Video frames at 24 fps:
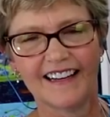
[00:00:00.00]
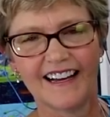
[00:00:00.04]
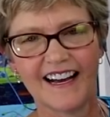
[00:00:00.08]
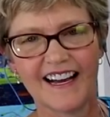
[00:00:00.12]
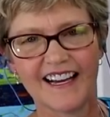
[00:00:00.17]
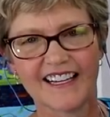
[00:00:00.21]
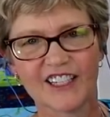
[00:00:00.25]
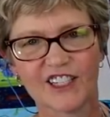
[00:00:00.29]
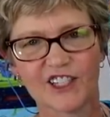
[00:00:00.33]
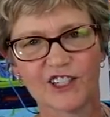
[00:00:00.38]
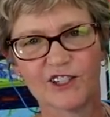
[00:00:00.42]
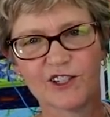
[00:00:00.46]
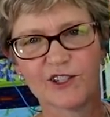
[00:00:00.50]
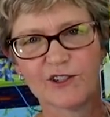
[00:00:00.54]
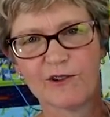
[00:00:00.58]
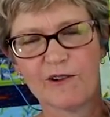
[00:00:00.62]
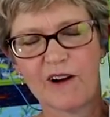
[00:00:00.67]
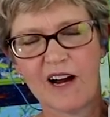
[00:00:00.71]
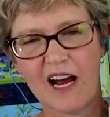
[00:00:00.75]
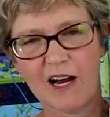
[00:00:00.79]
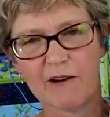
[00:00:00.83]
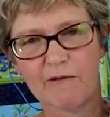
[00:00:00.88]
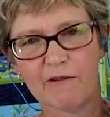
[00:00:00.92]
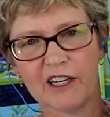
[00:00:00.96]
I do.
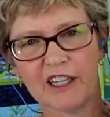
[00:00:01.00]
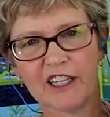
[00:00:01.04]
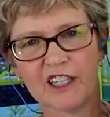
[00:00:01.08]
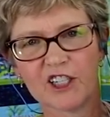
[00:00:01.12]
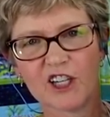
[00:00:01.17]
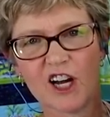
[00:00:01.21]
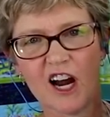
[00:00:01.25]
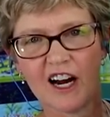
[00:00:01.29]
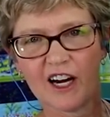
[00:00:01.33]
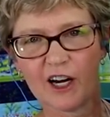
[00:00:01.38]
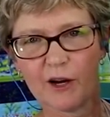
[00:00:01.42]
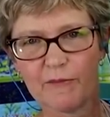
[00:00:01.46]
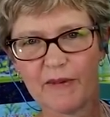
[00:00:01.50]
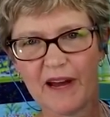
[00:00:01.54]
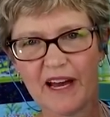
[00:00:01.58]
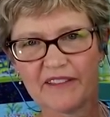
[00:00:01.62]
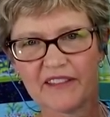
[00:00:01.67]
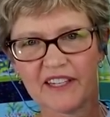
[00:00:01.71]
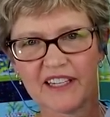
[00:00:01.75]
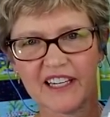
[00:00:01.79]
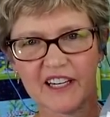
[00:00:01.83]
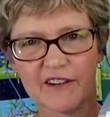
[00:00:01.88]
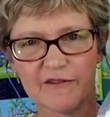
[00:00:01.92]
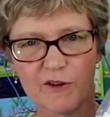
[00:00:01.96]
I want to talk about
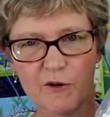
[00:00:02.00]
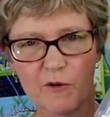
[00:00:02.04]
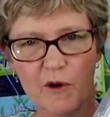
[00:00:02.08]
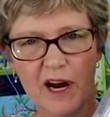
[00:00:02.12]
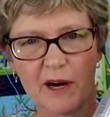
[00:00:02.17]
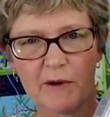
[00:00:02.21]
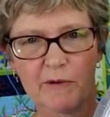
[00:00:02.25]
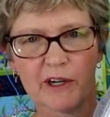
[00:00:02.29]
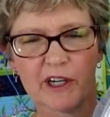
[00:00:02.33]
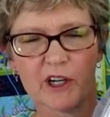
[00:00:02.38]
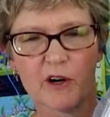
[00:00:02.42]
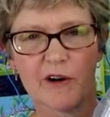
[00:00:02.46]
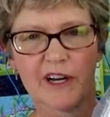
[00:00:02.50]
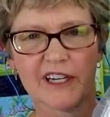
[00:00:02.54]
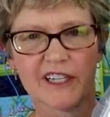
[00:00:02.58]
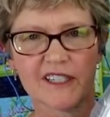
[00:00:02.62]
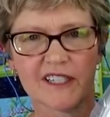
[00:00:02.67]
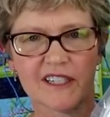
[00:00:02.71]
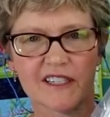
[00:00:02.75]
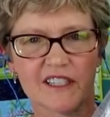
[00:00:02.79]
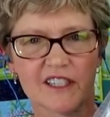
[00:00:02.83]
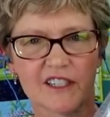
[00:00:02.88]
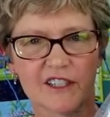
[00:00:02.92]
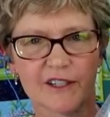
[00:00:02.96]
the giveaway we're going
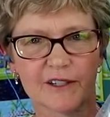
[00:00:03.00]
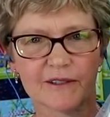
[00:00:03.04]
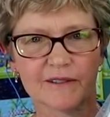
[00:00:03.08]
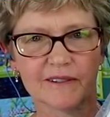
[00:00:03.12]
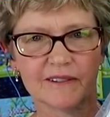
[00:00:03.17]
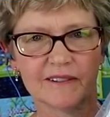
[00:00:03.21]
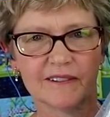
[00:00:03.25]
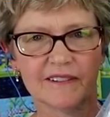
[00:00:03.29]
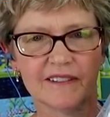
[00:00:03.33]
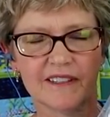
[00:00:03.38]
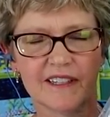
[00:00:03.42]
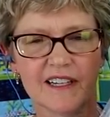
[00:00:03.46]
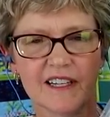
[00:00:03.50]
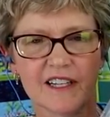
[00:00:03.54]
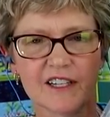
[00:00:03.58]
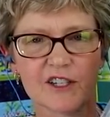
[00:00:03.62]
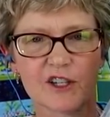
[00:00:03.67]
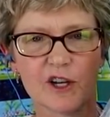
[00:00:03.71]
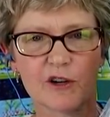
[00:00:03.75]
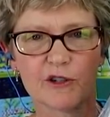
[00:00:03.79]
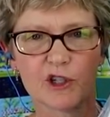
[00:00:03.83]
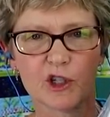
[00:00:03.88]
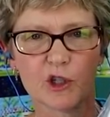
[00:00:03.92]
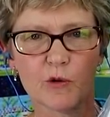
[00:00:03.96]
to do.
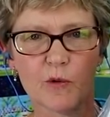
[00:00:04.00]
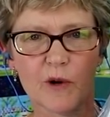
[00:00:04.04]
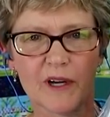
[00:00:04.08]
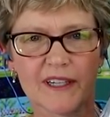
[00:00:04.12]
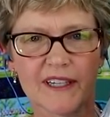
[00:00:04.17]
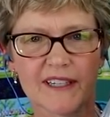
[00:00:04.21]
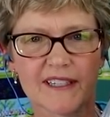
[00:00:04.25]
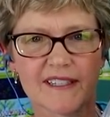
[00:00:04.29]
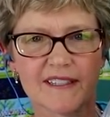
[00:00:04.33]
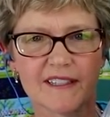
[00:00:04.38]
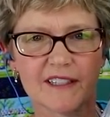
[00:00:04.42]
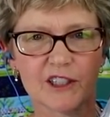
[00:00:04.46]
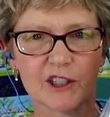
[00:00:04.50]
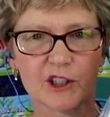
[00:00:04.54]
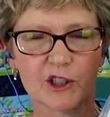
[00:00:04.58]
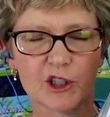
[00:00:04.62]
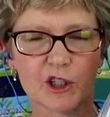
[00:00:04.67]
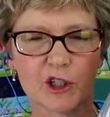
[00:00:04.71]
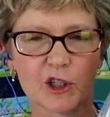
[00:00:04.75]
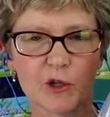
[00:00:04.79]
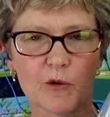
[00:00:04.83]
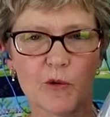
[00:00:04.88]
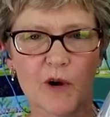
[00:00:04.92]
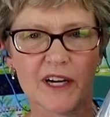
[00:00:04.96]
Yes. So do you want to
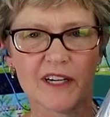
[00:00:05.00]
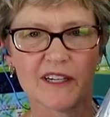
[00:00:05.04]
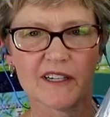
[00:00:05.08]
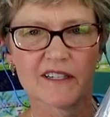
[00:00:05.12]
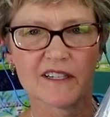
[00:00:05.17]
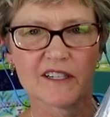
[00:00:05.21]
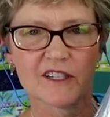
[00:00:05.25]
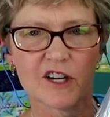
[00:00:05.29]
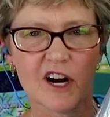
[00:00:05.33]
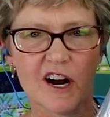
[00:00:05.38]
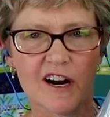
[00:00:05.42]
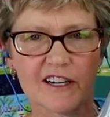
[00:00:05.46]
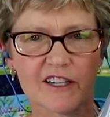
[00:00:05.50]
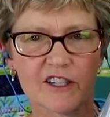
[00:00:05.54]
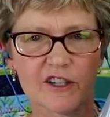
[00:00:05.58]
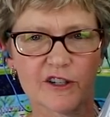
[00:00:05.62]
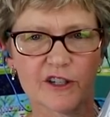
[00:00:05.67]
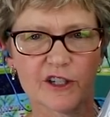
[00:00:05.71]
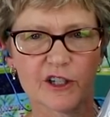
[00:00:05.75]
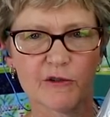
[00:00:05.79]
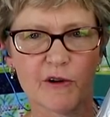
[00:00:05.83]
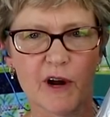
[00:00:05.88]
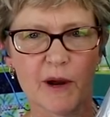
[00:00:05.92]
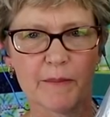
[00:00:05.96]
do you want to start
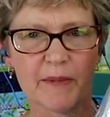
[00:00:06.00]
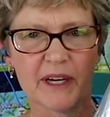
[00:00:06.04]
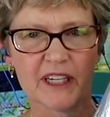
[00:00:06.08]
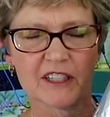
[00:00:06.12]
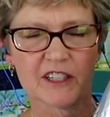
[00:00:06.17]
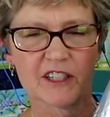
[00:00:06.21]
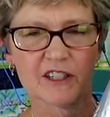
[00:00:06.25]
or do you want me